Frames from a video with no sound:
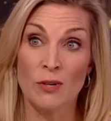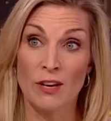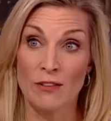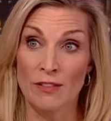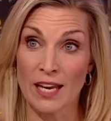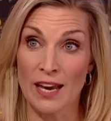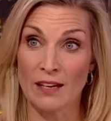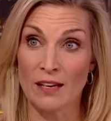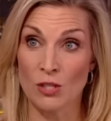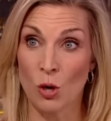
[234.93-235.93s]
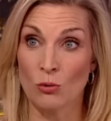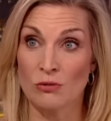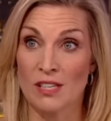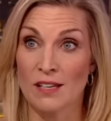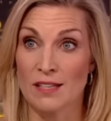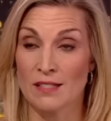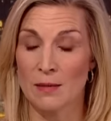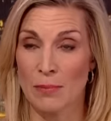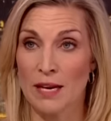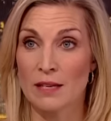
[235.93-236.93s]
We know that the King told his
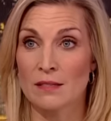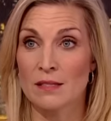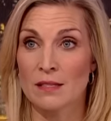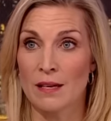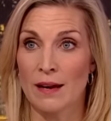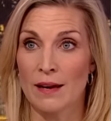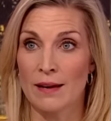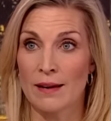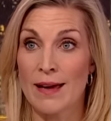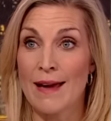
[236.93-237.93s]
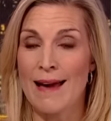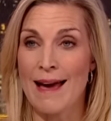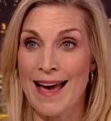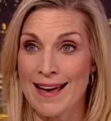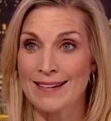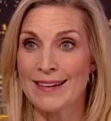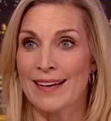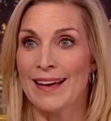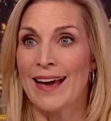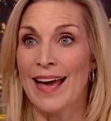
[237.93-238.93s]
siblings, Anne,
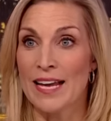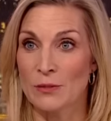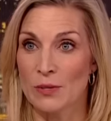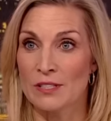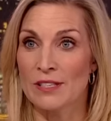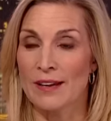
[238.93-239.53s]
Edward,